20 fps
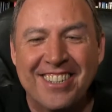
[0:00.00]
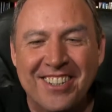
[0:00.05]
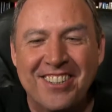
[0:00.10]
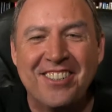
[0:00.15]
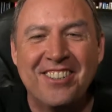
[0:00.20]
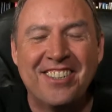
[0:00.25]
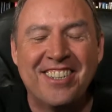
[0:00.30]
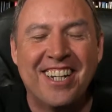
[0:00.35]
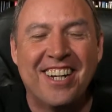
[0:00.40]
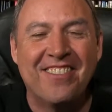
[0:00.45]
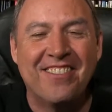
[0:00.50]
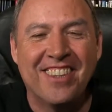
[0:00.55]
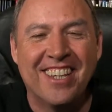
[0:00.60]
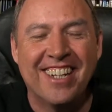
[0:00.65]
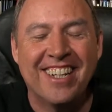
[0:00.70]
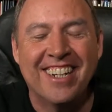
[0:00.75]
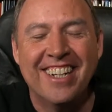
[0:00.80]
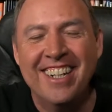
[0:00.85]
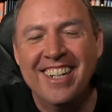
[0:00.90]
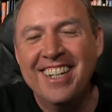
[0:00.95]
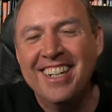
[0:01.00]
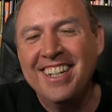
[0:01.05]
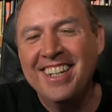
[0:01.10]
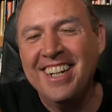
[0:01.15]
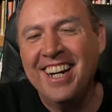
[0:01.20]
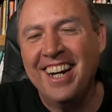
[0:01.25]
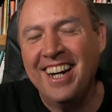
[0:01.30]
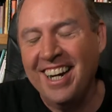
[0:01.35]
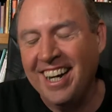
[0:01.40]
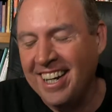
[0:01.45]
and do something
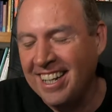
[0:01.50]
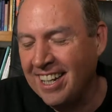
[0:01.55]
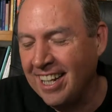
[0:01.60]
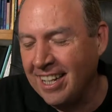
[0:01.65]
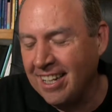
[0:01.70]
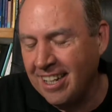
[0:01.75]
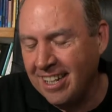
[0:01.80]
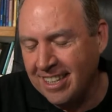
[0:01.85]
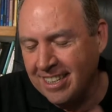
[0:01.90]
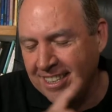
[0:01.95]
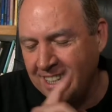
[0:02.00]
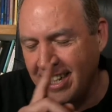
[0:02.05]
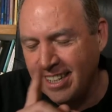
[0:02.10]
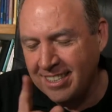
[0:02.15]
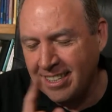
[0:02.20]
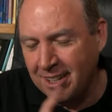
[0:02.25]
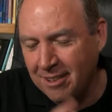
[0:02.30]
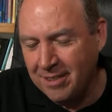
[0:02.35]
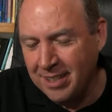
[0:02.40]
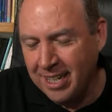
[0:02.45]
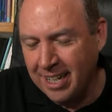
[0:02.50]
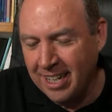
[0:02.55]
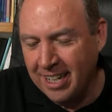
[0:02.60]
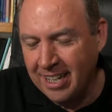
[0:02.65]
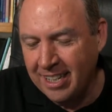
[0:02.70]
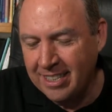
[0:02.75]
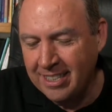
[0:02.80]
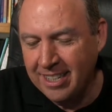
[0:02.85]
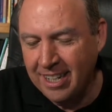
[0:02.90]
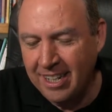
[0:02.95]
uh, i like uh, dan sullivan
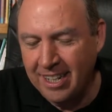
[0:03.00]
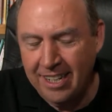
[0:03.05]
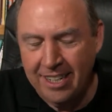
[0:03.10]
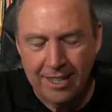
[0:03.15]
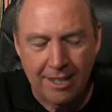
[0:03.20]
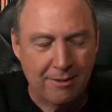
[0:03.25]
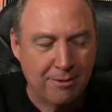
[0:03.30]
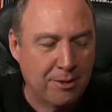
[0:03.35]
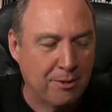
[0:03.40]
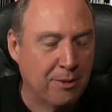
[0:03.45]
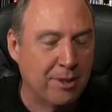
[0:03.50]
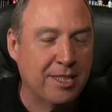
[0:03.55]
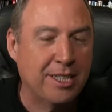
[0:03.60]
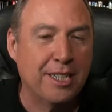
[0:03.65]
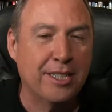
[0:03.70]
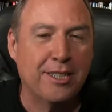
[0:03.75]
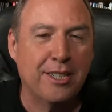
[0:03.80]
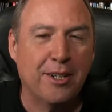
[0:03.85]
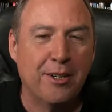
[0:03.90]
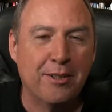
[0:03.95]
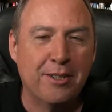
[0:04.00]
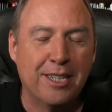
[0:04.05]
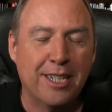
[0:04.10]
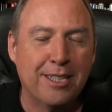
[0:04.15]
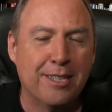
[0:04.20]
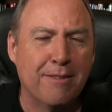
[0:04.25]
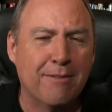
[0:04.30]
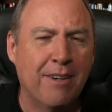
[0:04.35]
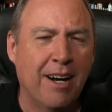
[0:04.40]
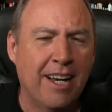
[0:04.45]
has uh, a uh, strategic coach
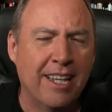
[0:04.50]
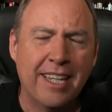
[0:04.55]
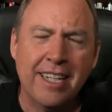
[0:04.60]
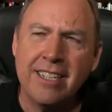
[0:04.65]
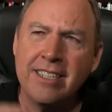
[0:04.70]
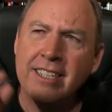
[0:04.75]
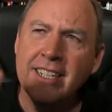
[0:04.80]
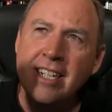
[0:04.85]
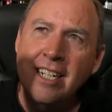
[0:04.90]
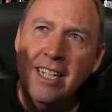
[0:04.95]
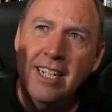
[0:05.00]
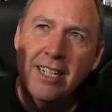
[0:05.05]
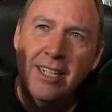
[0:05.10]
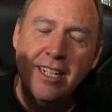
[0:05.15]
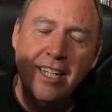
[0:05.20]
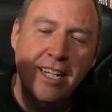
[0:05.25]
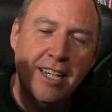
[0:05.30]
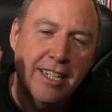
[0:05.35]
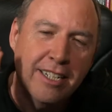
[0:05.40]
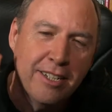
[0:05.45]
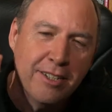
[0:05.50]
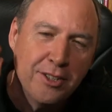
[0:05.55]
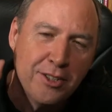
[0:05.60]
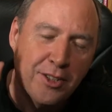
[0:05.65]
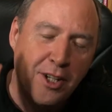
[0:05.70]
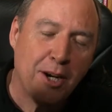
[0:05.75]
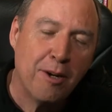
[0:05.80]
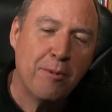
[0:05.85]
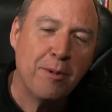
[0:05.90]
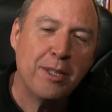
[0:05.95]
has a, i think it's uh, you
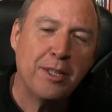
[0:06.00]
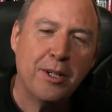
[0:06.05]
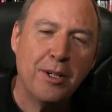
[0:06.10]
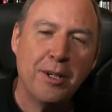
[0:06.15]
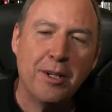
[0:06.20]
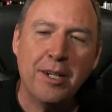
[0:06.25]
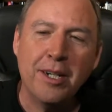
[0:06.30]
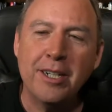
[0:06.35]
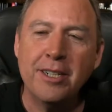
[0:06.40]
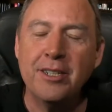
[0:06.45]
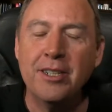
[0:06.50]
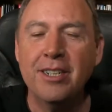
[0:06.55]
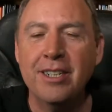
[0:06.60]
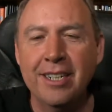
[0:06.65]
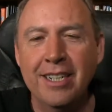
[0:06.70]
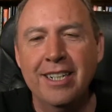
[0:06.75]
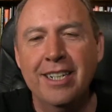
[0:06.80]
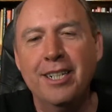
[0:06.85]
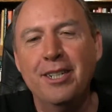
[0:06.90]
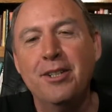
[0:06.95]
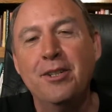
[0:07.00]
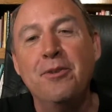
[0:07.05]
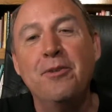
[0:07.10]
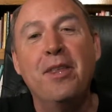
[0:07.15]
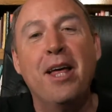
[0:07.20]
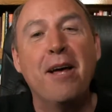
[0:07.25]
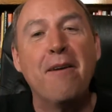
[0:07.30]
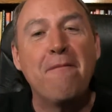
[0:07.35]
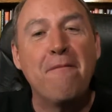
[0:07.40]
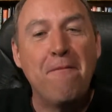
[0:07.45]
start with courage you
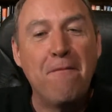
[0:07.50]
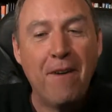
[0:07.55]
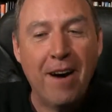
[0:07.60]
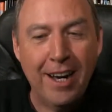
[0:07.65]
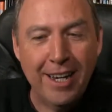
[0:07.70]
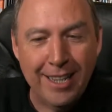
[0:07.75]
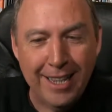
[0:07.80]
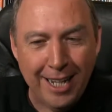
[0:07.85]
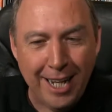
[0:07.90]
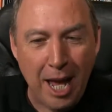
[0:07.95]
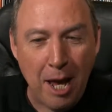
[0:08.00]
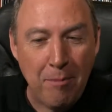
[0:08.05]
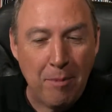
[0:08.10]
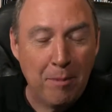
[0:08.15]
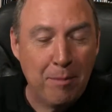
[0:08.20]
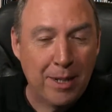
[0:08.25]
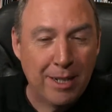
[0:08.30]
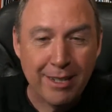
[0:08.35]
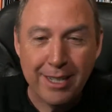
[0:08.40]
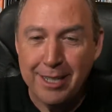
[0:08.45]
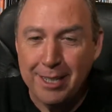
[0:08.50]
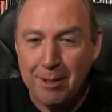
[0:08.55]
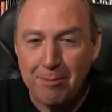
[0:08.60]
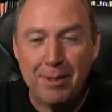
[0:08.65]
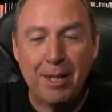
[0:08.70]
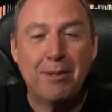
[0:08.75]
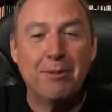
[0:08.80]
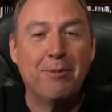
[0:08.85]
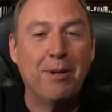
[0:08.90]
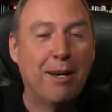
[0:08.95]
then find the capability
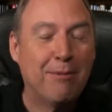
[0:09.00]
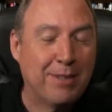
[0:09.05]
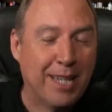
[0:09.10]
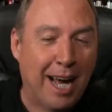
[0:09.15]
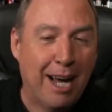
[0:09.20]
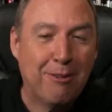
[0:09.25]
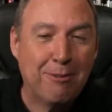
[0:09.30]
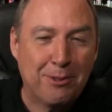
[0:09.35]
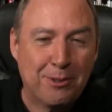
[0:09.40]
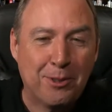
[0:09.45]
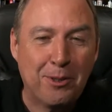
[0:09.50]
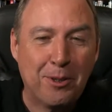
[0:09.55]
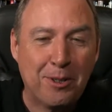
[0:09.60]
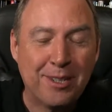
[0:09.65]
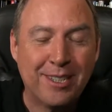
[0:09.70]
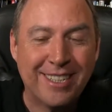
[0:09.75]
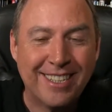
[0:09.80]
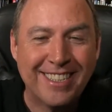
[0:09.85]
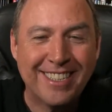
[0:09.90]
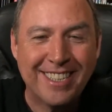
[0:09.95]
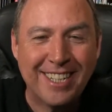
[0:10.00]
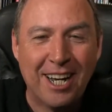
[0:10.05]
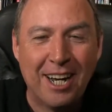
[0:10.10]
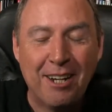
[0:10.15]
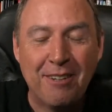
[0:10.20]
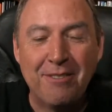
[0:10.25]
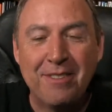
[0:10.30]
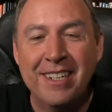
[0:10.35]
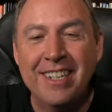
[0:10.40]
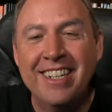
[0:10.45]
sometimes we have to outsource the
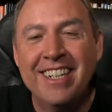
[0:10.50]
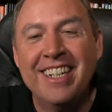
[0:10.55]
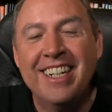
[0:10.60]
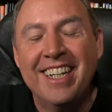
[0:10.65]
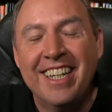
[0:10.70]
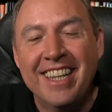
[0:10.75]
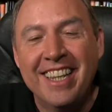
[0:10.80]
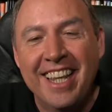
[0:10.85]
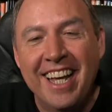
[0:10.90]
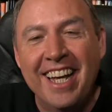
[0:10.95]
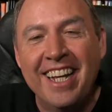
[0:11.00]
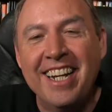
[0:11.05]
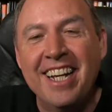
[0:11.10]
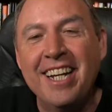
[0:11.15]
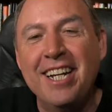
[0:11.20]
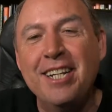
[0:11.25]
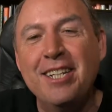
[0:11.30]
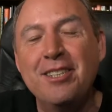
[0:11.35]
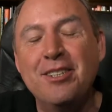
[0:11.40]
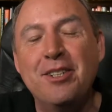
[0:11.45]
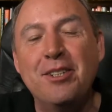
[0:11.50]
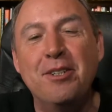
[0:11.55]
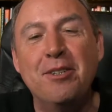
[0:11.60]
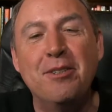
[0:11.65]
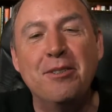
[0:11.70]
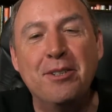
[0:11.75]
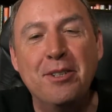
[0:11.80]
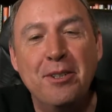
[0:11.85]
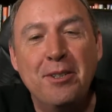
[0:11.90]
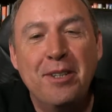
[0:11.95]
stuff then as
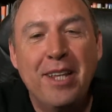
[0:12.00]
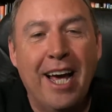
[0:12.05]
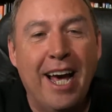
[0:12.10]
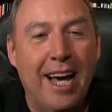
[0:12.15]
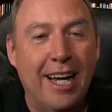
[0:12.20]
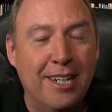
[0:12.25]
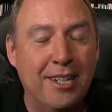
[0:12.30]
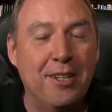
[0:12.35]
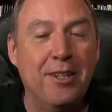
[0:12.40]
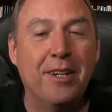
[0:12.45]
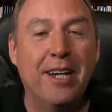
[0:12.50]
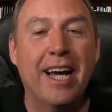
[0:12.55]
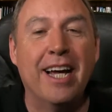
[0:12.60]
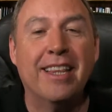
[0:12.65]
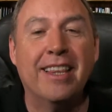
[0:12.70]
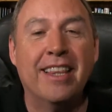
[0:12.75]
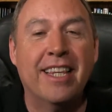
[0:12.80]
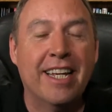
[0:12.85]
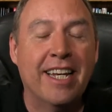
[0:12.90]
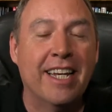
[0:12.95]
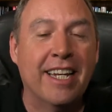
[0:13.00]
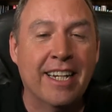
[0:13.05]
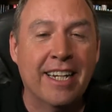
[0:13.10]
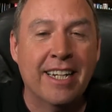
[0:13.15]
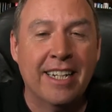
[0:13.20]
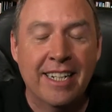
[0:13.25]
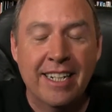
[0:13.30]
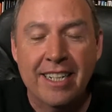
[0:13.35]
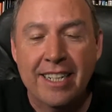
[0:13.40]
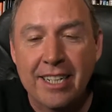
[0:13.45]
you do that you get the
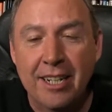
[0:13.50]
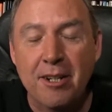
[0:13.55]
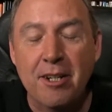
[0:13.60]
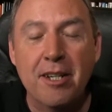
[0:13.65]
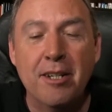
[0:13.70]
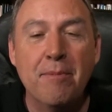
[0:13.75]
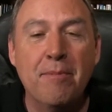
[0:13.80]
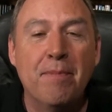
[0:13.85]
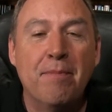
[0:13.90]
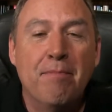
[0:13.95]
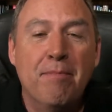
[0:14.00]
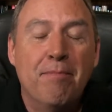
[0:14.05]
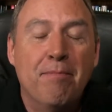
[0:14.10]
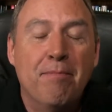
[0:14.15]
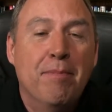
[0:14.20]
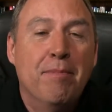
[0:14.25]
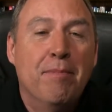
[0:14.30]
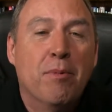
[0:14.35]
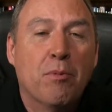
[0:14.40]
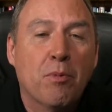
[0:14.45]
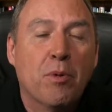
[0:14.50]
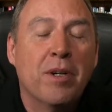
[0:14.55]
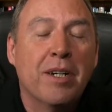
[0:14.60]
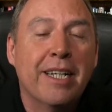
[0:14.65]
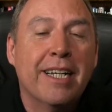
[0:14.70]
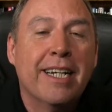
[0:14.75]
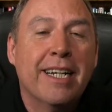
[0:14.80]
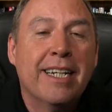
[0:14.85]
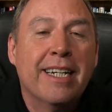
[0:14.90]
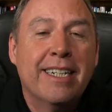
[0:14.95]
you know you
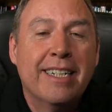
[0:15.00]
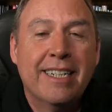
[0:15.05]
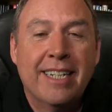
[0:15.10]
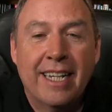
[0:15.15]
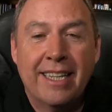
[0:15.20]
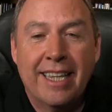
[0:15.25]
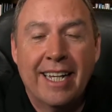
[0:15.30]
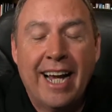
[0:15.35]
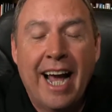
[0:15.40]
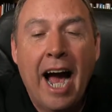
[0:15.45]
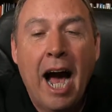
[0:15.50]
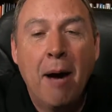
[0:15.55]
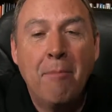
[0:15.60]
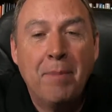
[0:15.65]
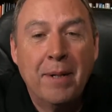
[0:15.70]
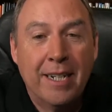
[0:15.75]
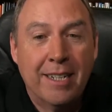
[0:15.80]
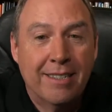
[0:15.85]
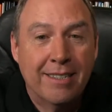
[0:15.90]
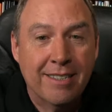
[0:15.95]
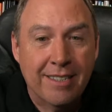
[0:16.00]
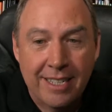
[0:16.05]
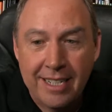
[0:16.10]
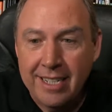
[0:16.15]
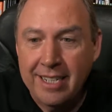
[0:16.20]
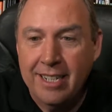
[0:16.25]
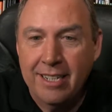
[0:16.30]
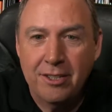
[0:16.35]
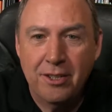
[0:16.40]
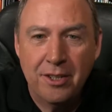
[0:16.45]
really get the competency
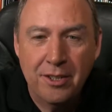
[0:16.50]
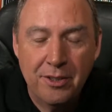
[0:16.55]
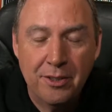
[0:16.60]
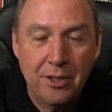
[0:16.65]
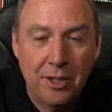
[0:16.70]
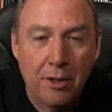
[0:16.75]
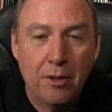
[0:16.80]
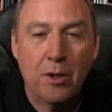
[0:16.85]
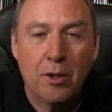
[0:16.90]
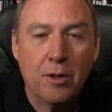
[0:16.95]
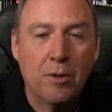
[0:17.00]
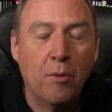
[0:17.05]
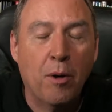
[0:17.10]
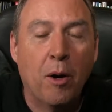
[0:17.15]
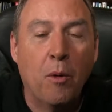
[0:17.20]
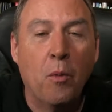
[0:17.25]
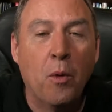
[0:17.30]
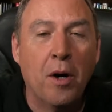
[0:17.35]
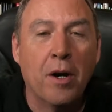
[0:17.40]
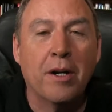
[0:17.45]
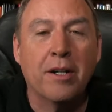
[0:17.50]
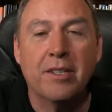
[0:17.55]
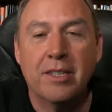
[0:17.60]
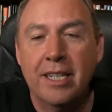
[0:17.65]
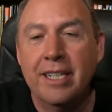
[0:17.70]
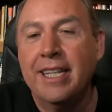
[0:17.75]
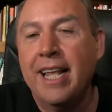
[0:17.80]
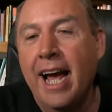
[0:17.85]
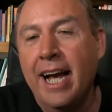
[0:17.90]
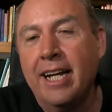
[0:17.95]
because you, you learn what works
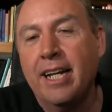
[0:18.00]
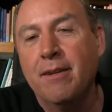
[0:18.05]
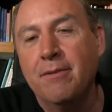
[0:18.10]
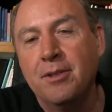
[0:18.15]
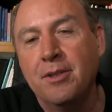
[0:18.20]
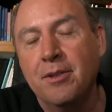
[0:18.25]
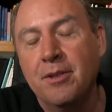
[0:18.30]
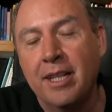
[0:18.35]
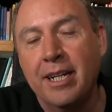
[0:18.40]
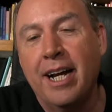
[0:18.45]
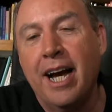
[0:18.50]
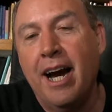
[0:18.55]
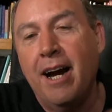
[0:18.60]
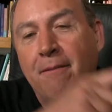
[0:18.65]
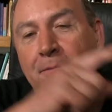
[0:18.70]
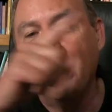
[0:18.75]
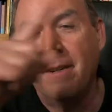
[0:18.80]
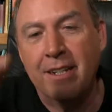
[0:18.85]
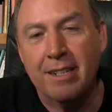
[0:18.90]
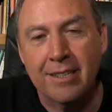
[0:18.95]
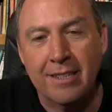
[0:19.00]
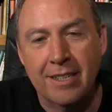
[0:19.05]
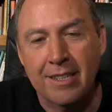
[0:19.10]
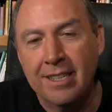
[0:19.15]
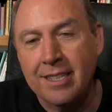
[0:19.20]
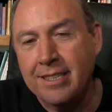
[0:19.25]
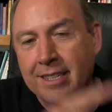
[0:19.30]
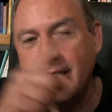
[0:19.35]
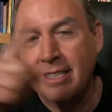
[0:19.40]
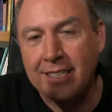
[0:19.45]
and that gives you the confidence and
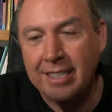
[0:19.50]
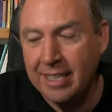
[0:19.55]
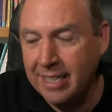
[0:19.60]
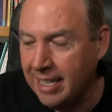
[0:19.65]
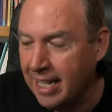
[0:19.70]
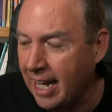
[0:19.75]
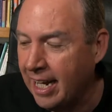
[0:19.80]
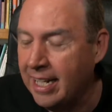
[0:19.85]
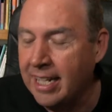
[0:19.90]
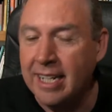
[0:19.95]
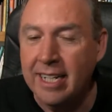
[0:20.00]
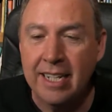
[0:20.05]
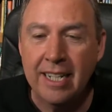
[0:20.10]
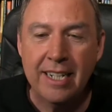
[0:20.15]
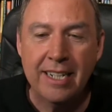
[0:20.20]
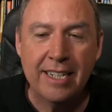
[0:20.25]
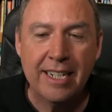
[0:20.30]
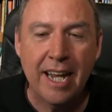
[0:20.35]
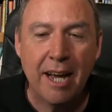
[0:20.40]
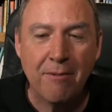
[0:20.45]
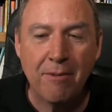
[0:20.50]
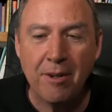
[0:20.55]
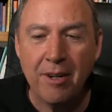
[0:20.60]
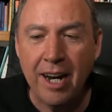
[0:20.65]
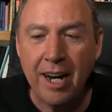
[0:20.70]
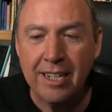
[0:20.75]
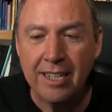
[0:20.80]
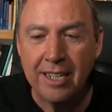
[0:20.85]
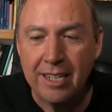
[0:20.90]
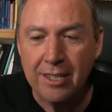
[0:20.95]
this is that never
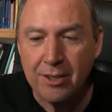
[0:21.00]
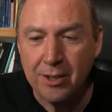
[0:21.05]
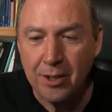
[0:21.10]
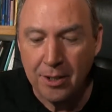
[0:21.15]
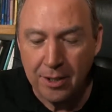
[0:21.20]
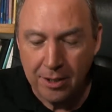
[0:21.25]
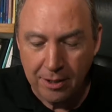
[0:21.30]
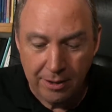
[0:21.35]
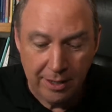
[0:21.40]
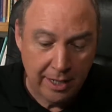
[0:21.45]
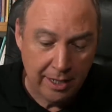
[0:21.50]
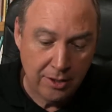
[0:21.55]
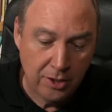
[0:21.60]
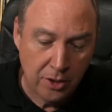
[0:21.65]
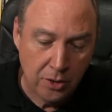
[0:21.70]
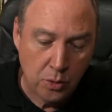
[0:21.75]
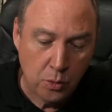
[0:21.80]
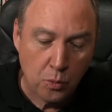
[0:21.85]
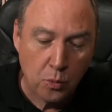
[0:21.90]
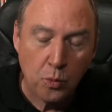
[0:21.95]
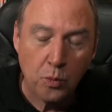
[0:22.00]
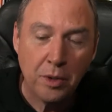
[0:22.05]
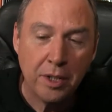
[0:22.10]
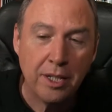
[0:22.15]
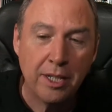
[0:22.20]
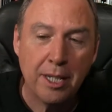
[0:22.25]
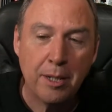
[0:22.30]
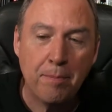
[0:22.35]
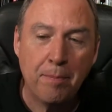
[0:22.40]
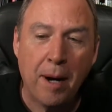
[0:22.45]
ending circle and it's just
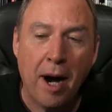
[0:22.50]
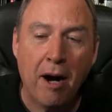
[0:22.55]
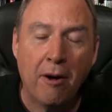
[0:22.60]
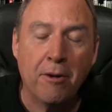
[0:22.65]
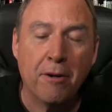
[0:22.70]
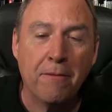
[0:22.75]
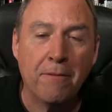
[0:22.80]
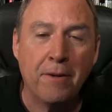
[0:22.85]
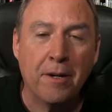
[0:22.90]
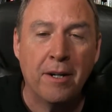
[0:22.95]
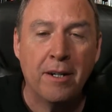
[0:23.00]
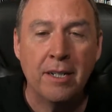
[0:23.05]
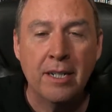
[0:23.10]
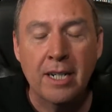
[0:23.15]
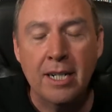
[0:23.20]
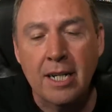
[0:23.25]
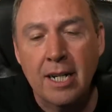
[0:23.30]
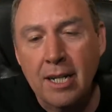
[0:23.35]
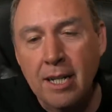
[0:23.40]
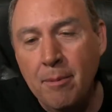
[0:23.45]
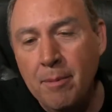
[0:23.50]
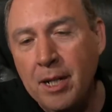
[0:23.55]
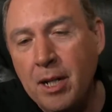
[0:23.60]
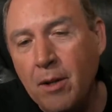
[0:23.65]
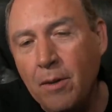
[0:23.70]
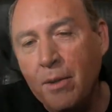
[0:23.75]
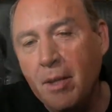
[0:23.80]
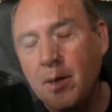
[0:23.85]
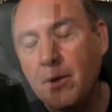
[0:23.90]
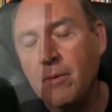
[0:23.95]
really powerful let me
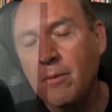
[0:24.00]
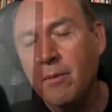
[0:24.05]
go though